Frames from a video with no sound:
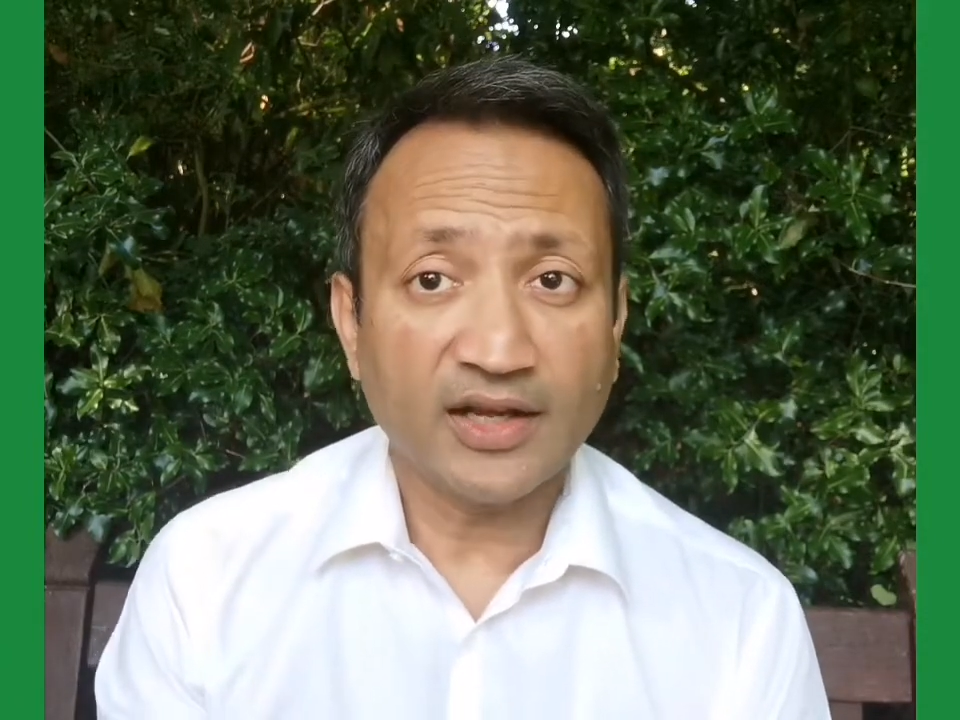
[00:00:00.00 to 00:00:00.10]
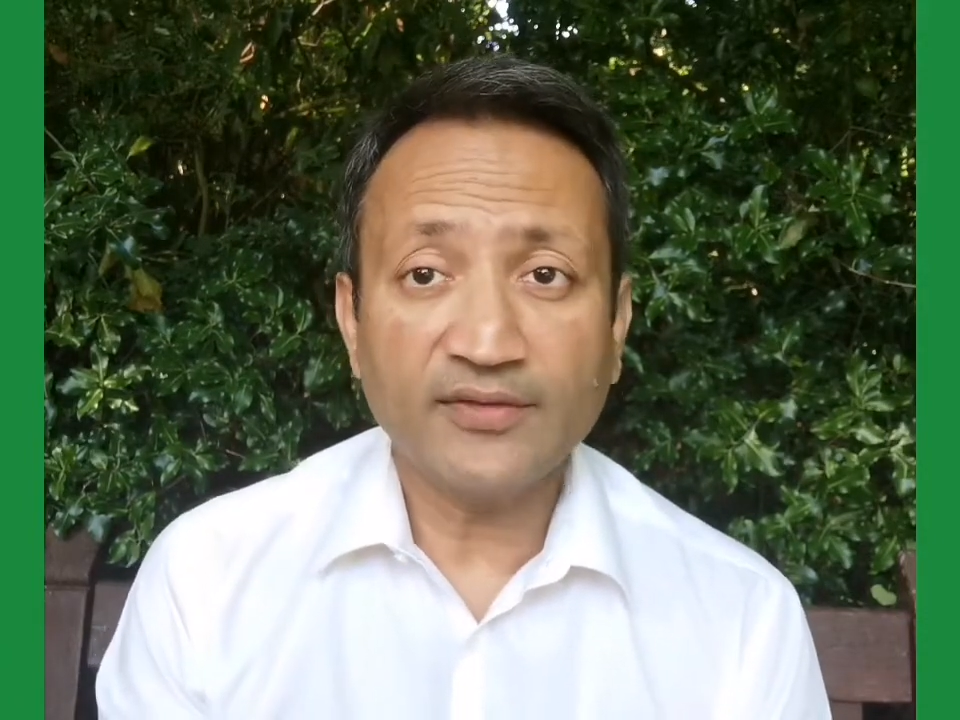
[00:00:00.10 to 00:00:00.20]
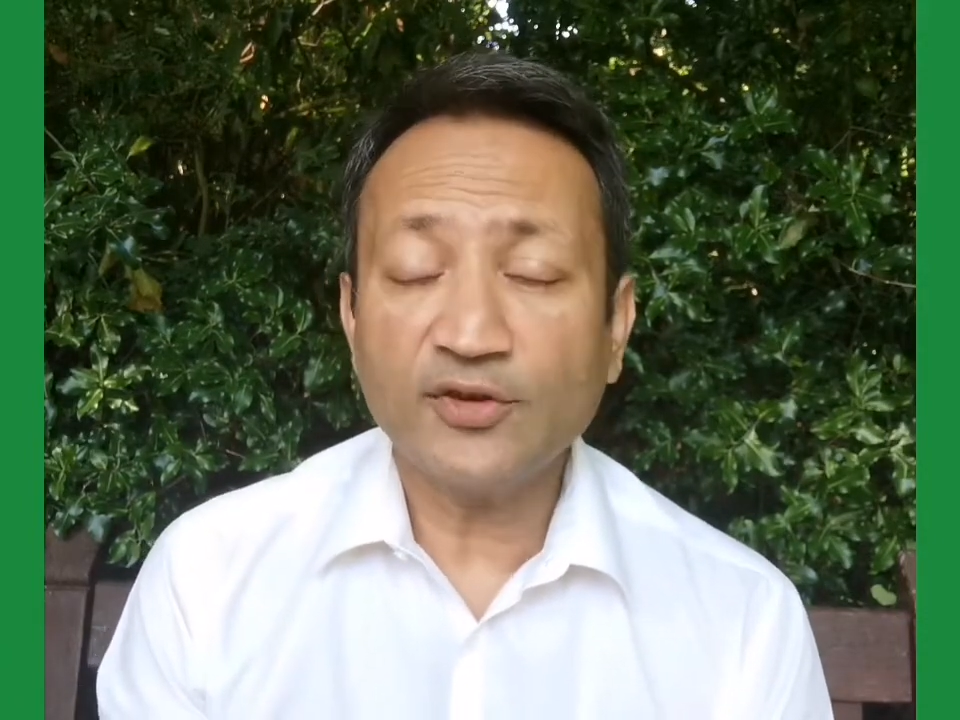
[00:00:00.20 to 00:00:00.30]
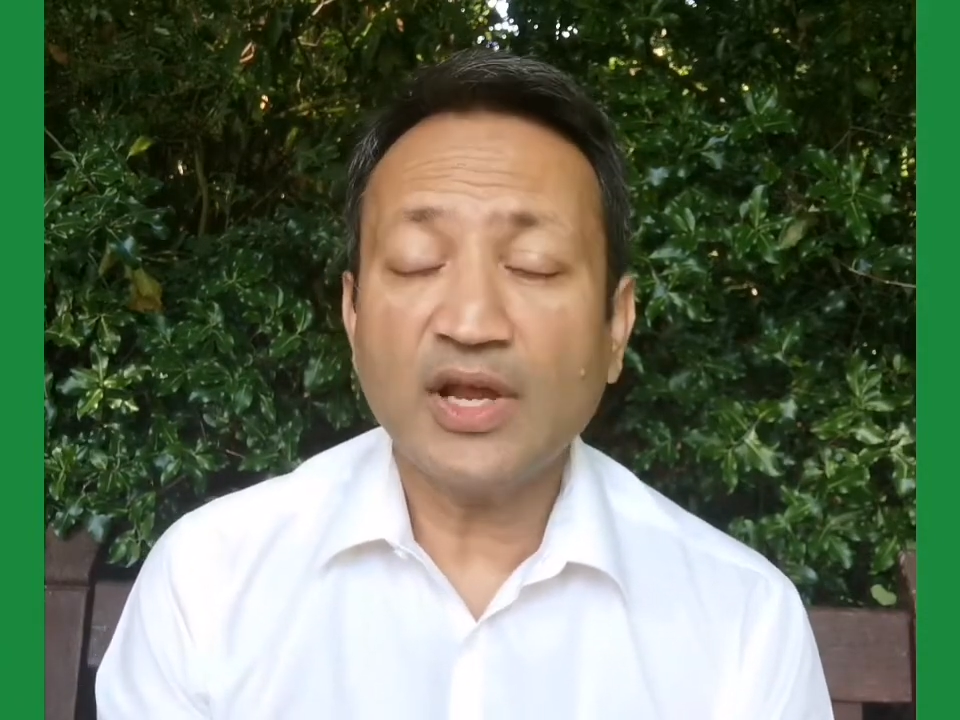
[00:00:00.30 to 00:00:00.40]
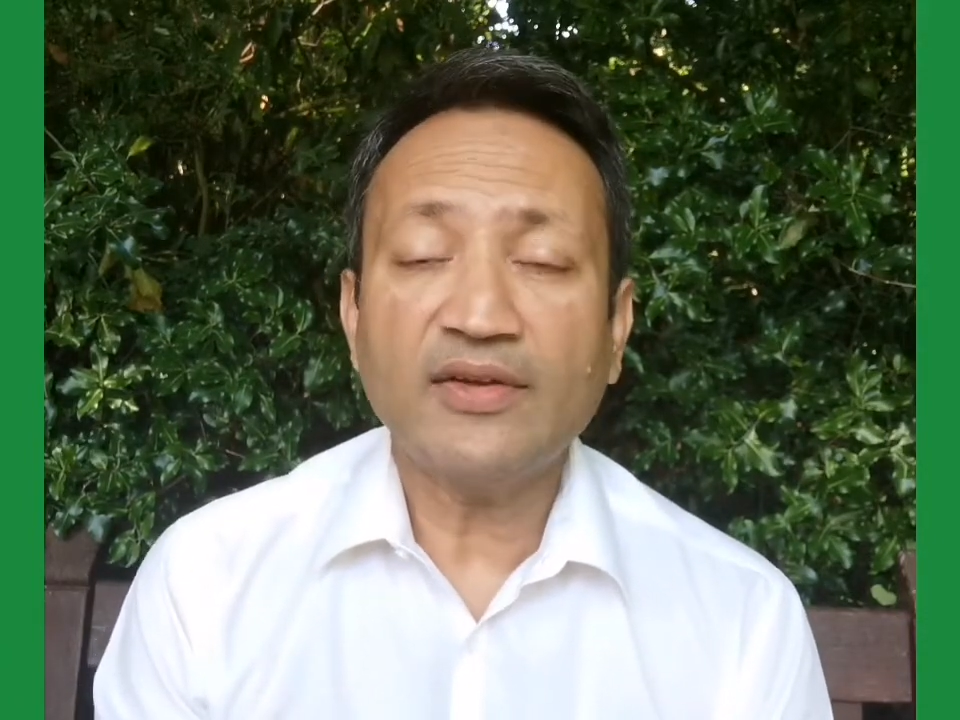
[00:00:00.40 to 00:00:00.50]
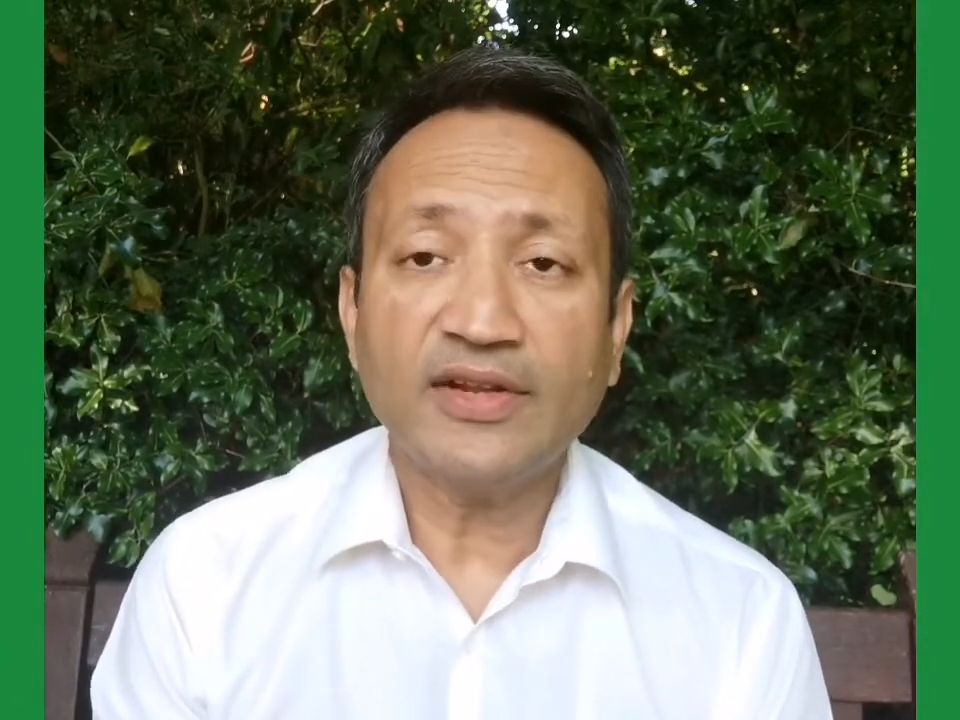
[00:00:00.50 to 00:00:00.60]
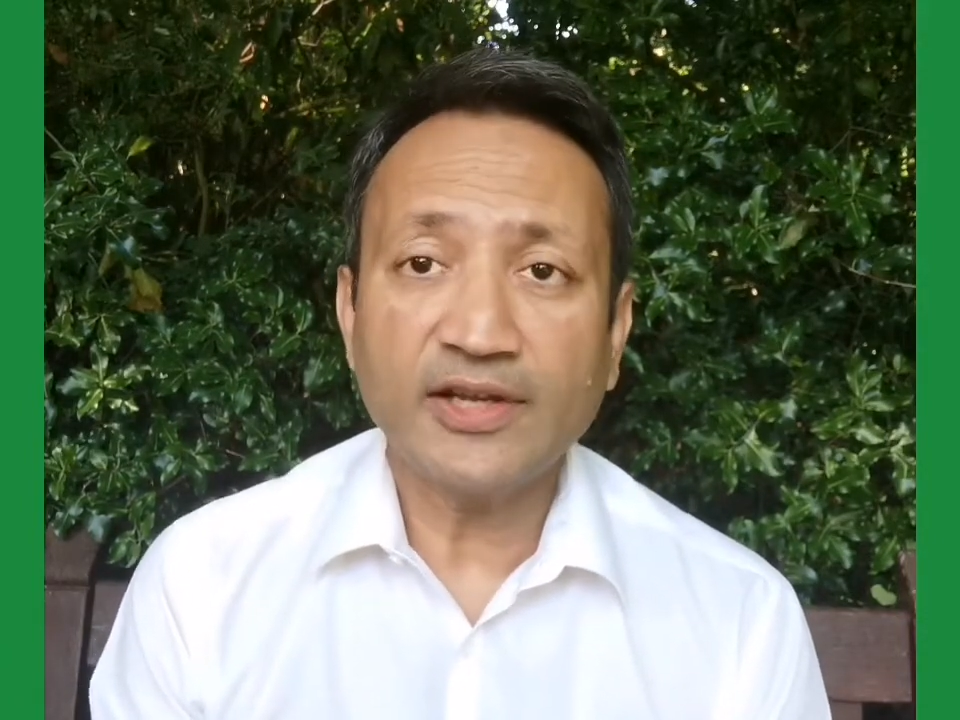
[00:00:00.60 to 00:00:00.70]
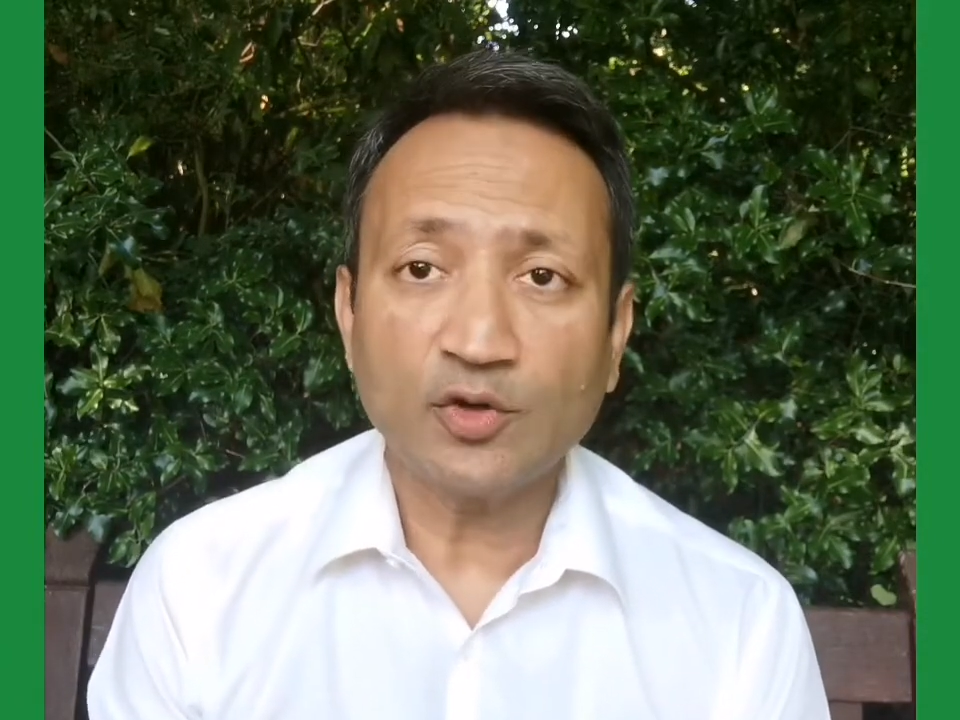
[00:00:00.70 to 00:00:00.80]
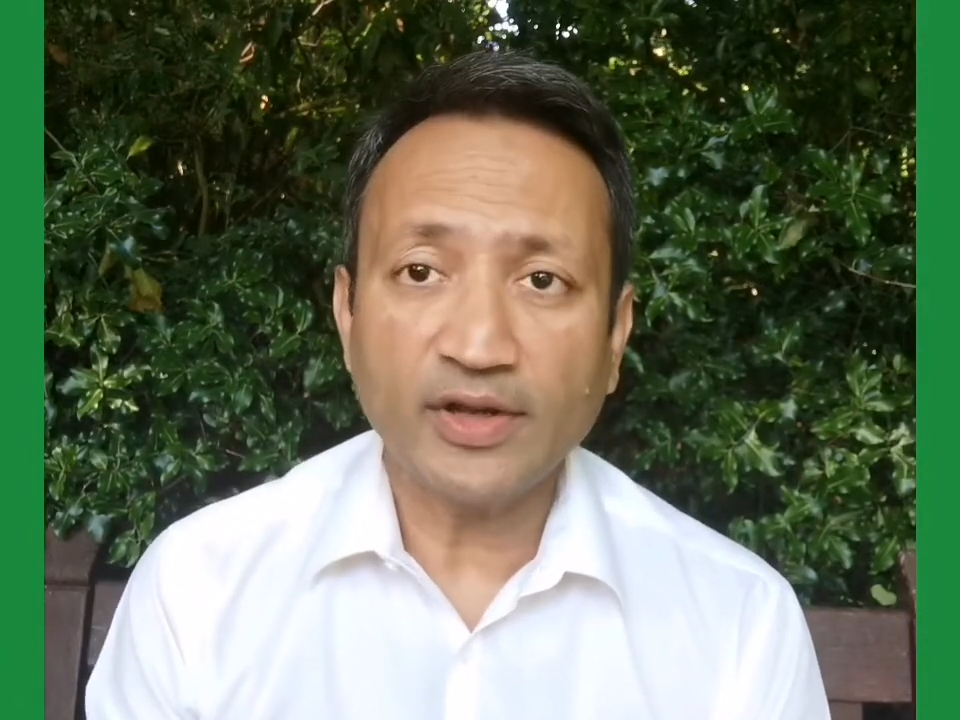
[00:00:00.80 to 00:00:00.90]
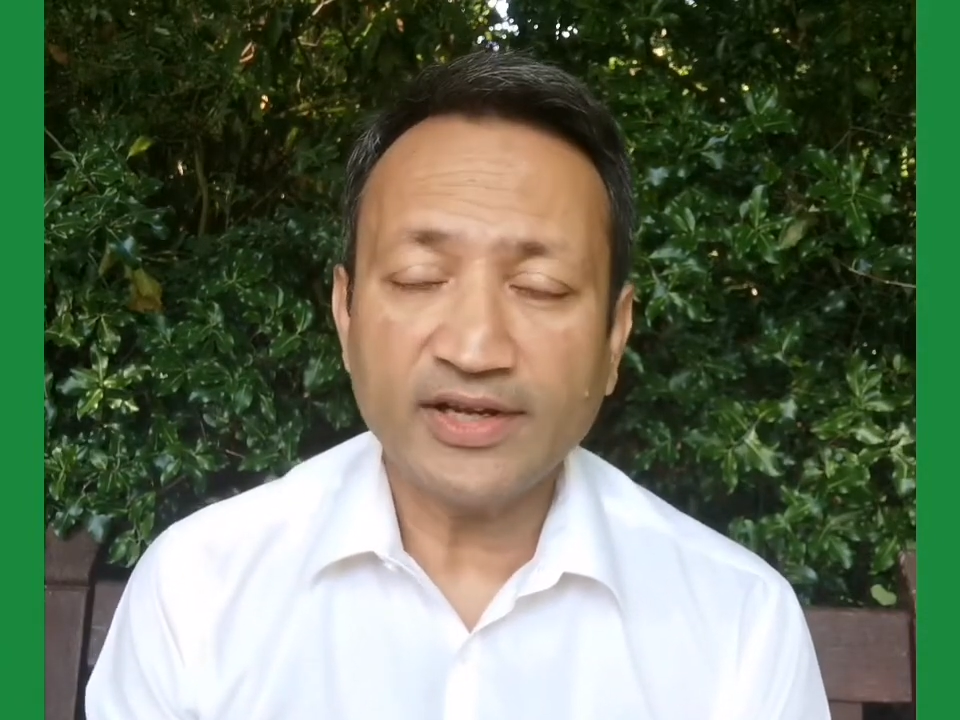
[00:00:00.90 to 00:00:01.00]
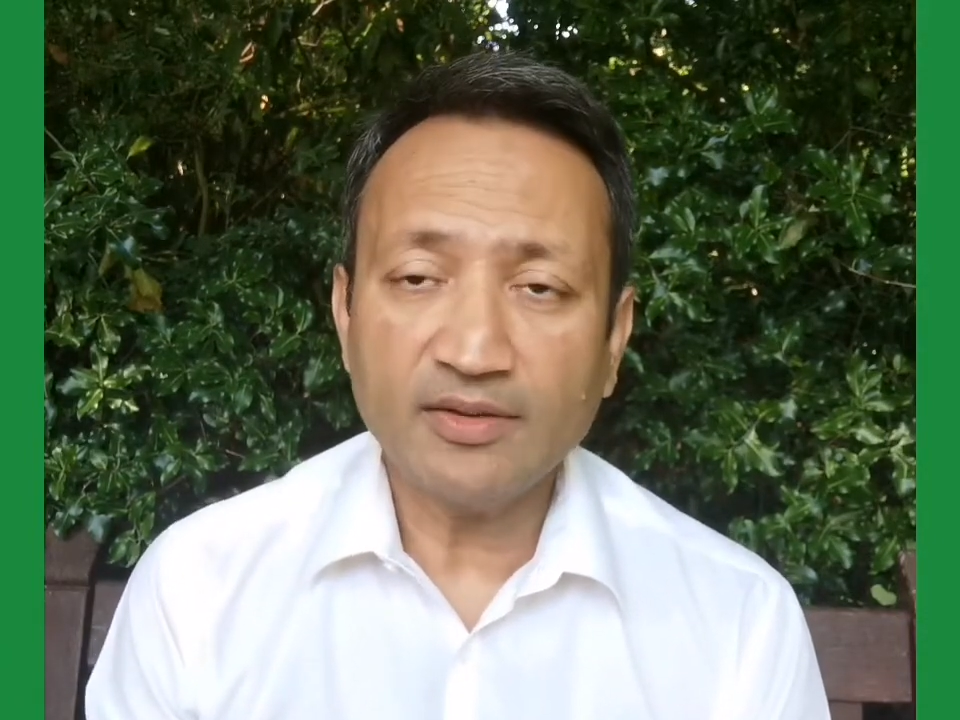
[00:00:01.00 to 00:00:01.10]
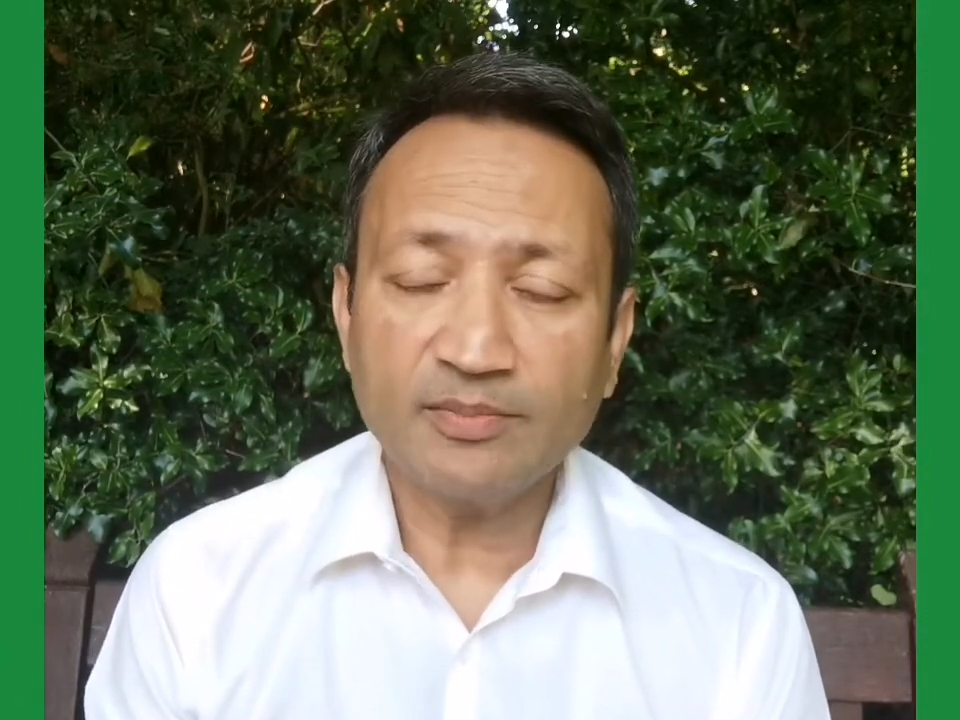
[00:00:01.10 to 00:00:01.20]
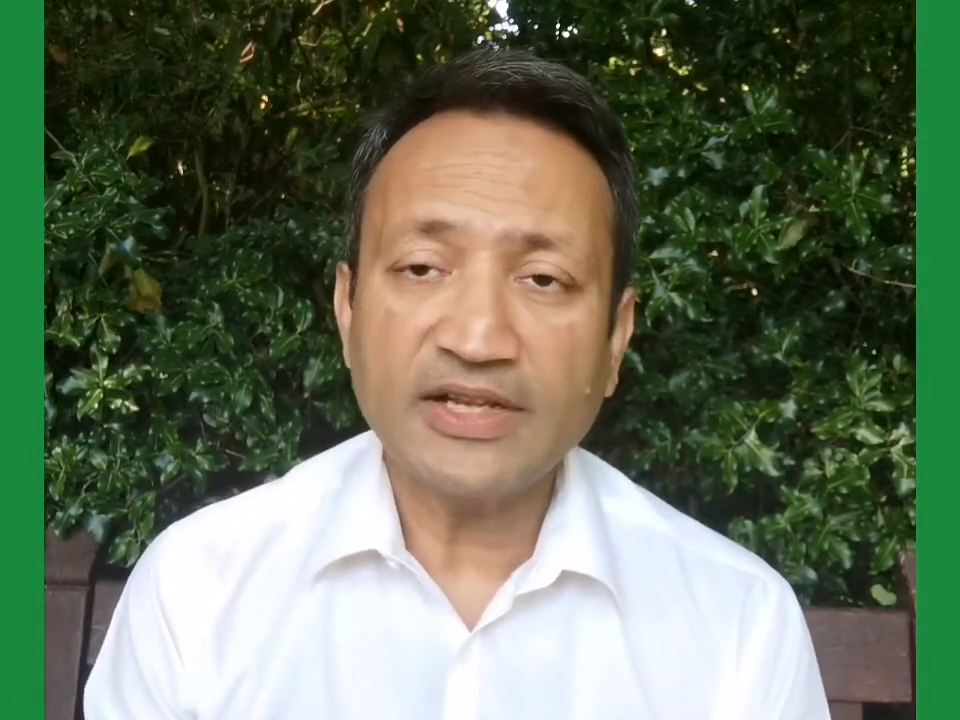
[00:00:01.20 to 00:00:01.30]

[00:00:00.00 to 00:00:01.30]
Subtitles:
If you have any query,